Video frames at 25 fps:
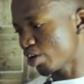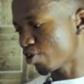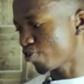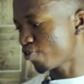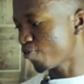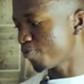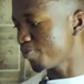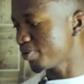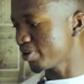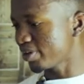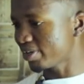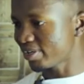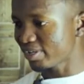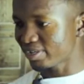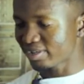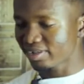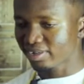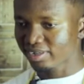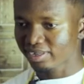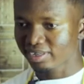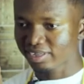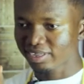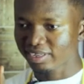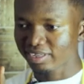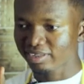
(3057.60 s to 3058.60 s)
It could be
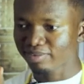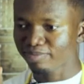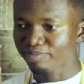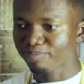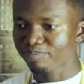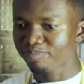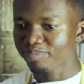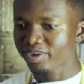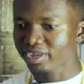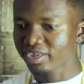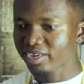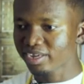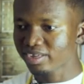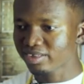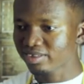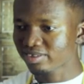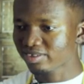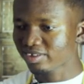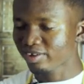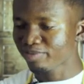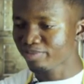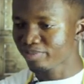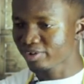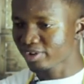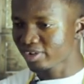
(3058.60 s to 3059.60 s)
picking
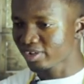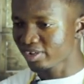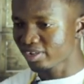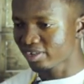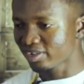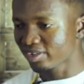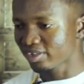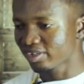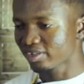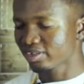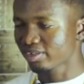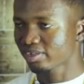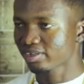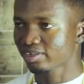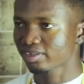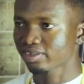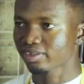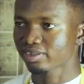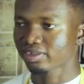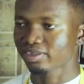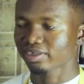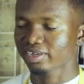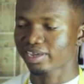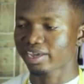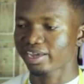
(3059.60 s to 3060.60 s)
somebody
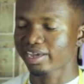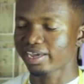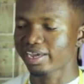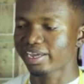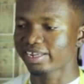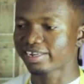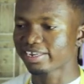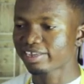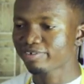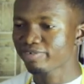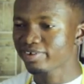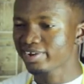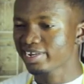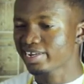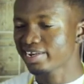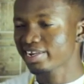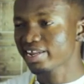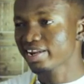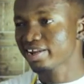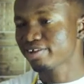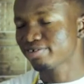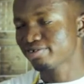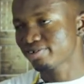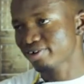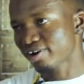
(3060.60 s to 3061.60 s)
and giving the
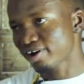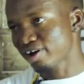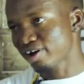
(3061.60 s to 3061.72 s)
knowledge you